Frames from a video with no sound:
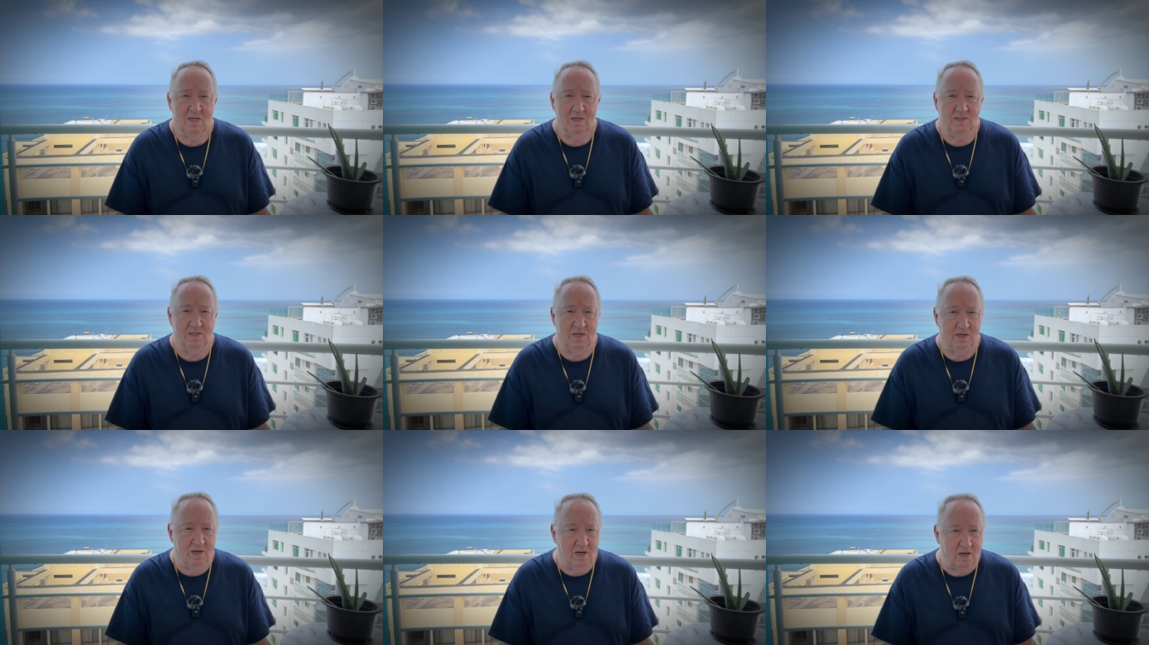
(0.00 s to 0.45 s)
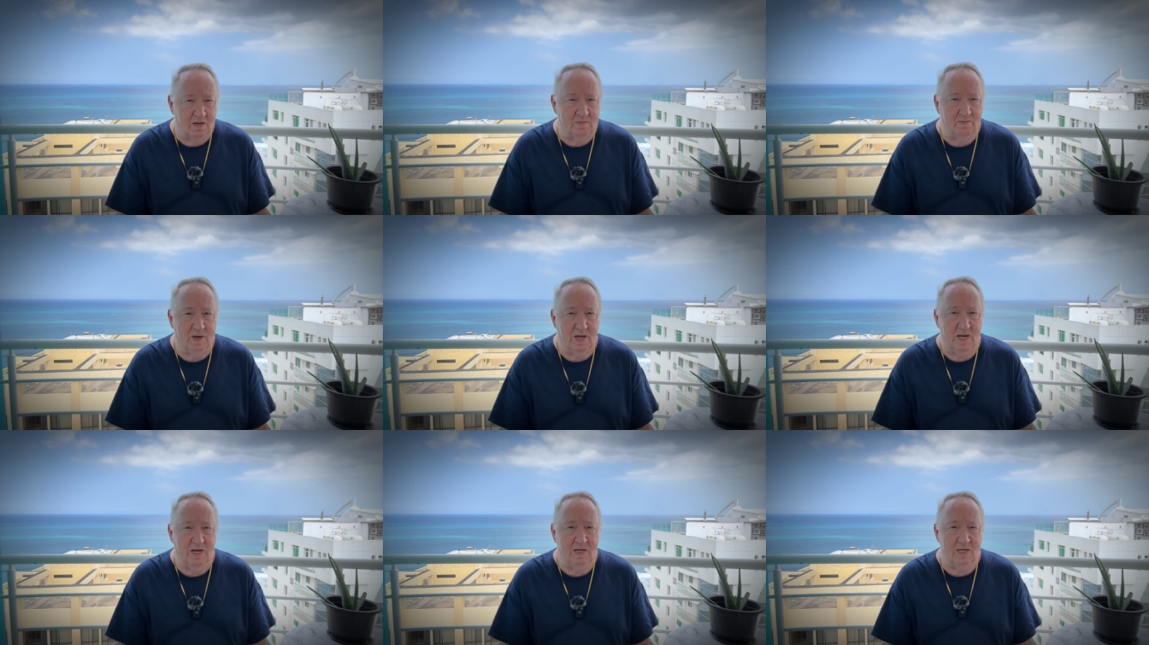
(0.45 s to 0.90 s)
He's a young
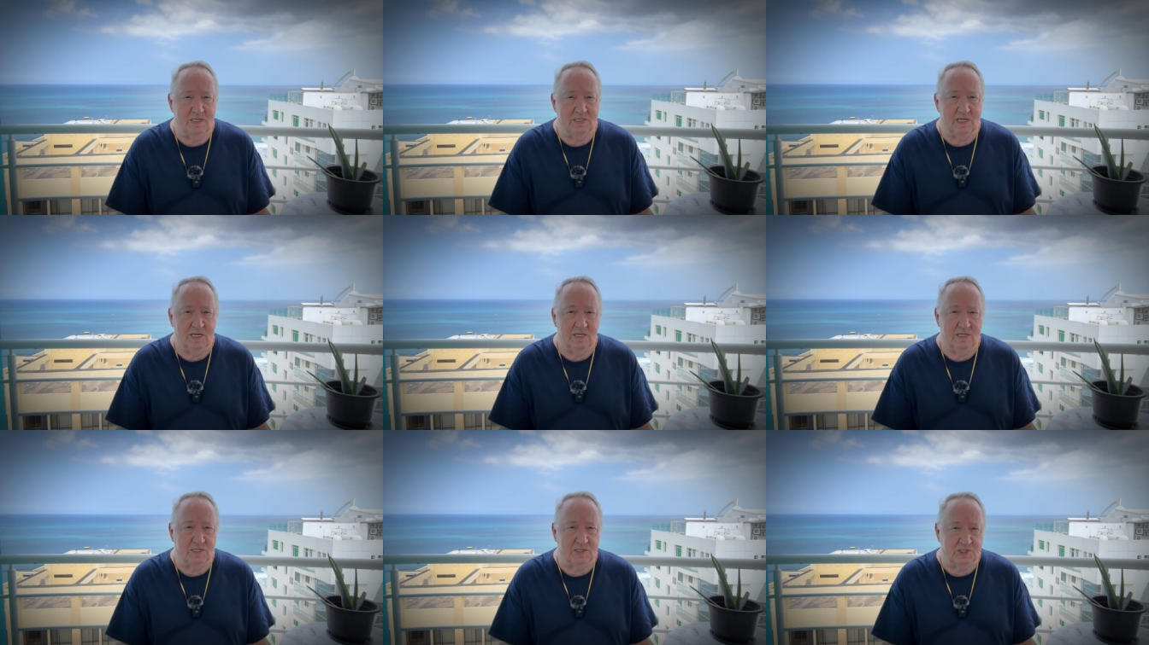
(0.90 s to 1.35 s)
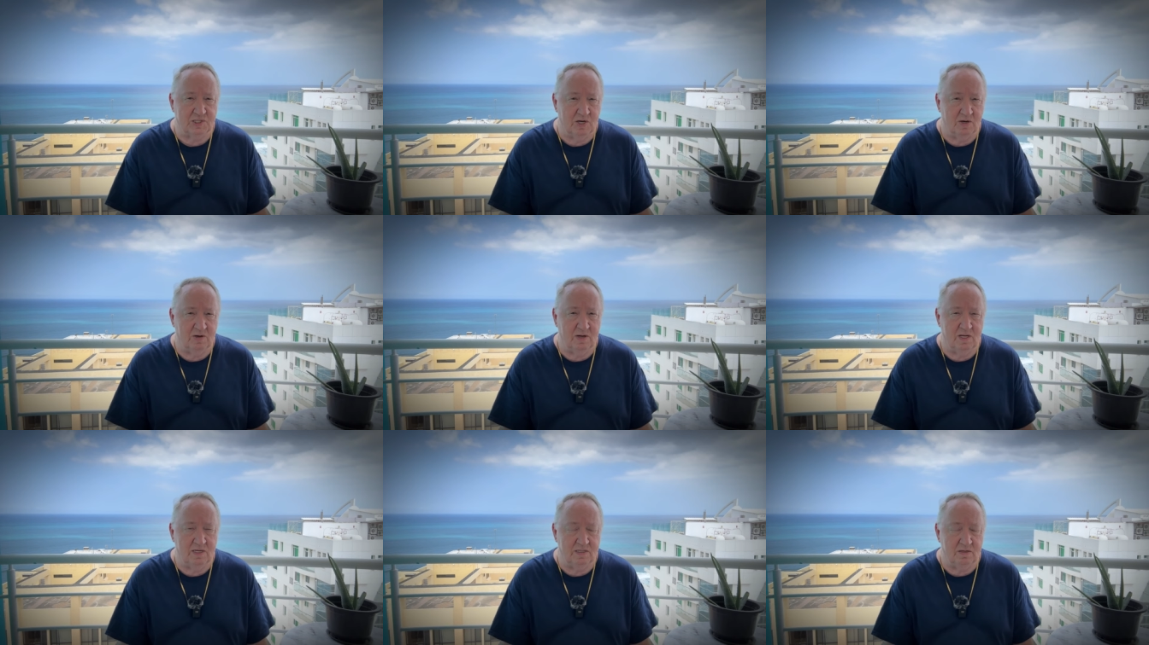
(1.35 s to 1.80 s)
man. He's in his
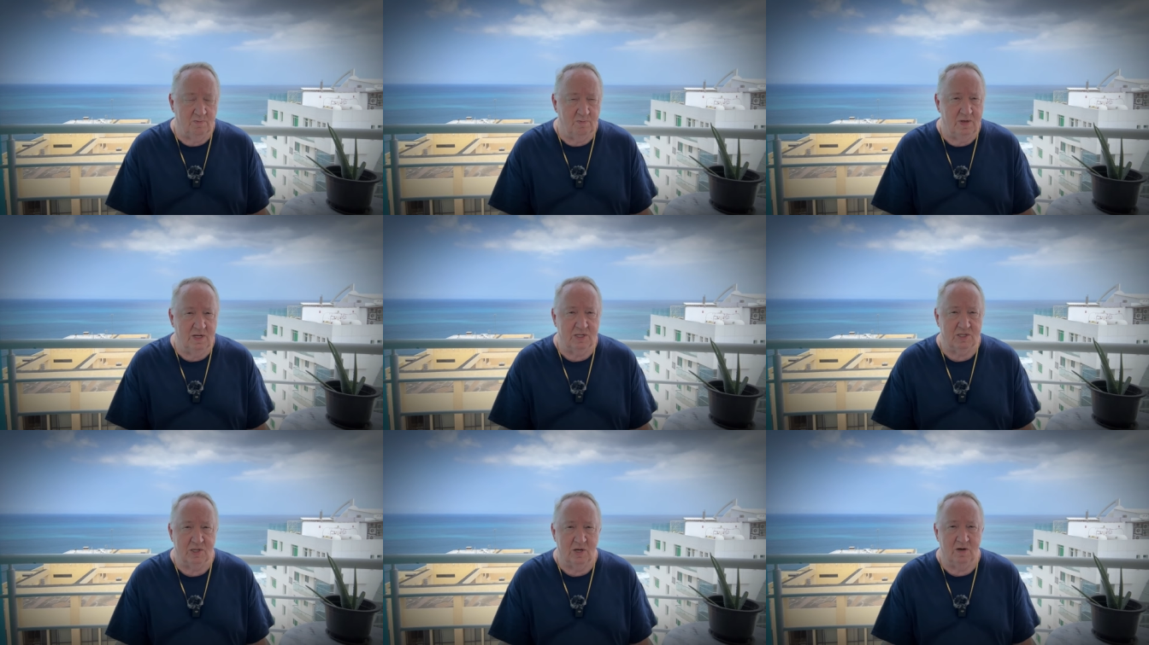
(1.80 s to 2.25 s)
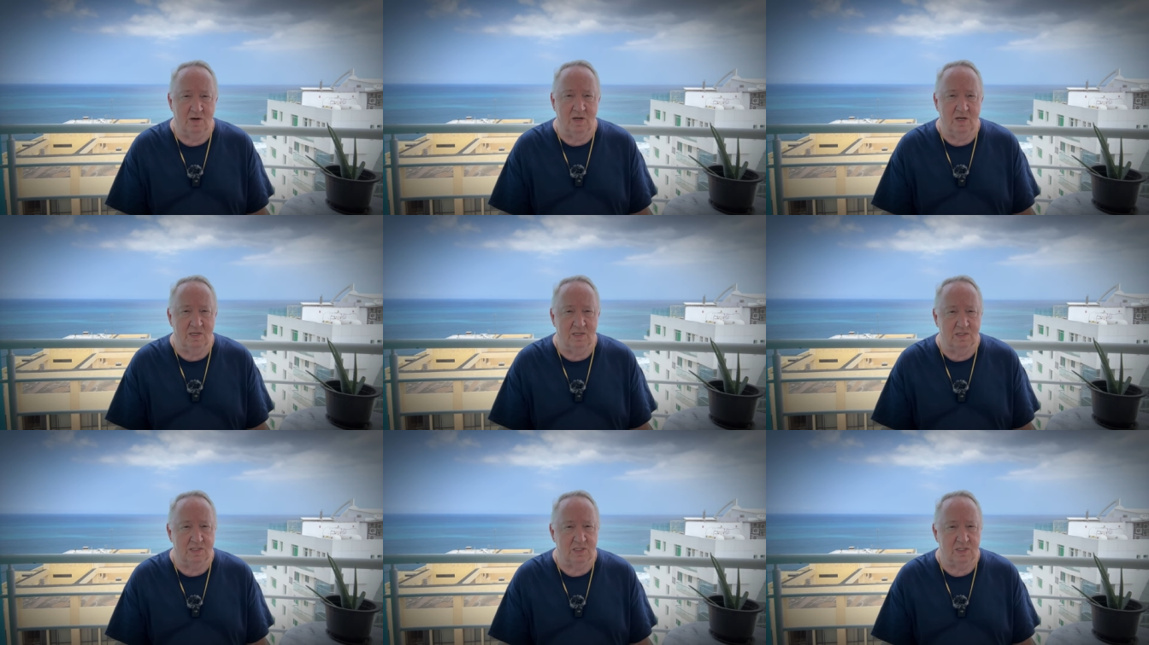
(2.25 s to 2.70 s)
30s, mid
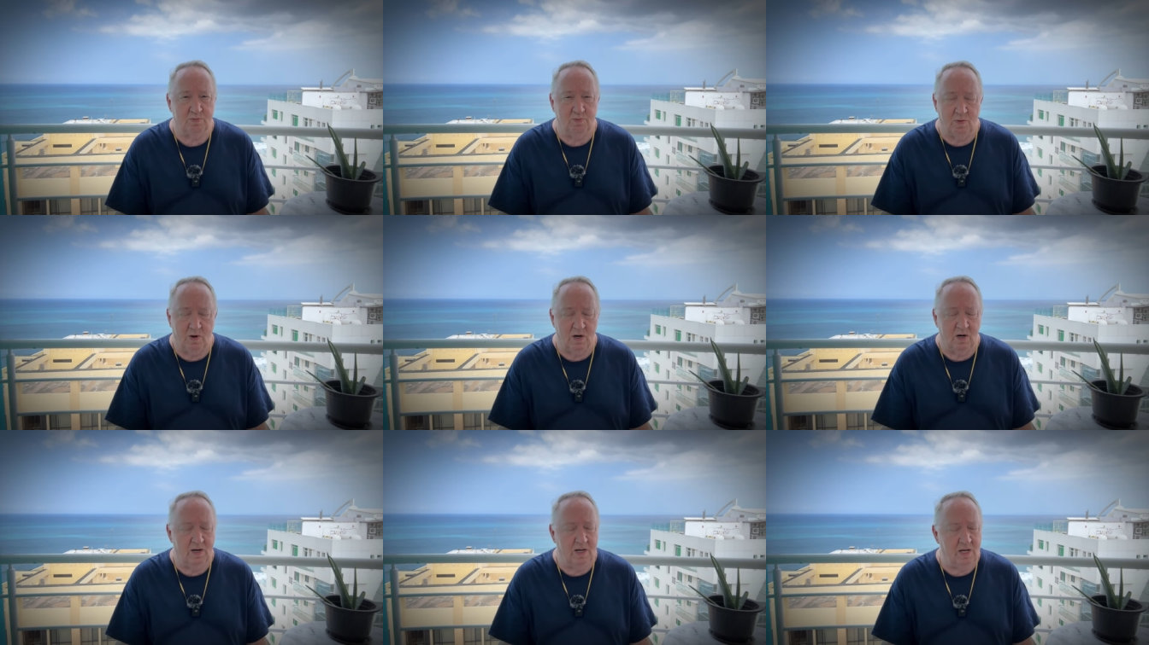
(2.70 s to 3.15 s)
30s, smart,